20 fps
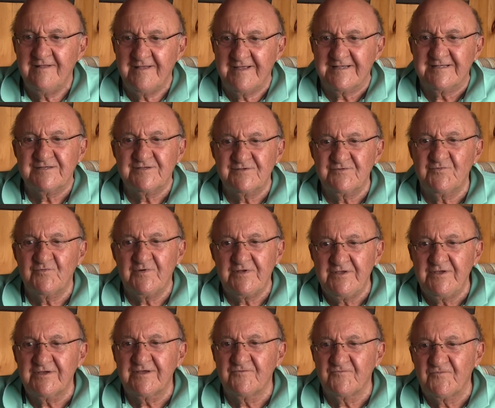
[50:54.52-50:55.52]
He says, well,
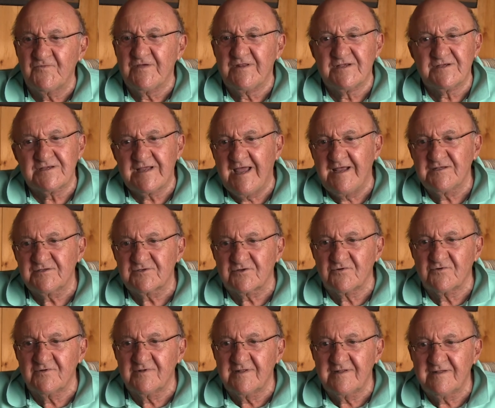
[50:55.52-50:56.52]
you can finish high
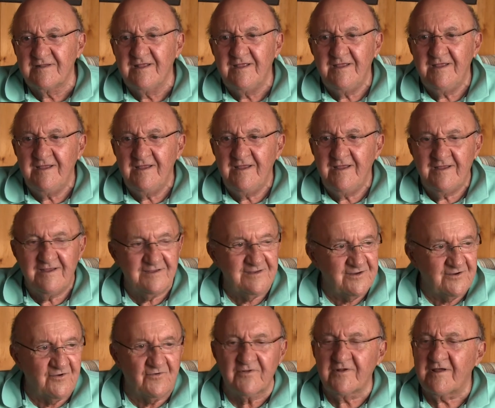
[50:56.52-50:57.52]
school and
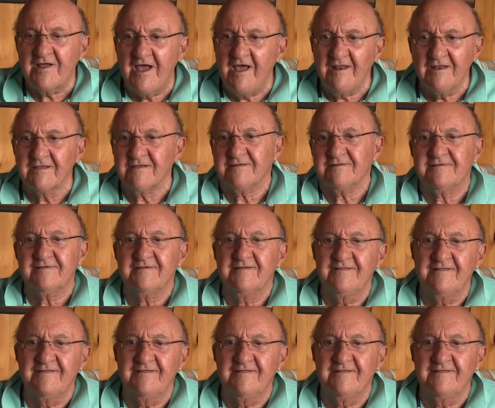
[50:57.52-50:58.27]
go to college.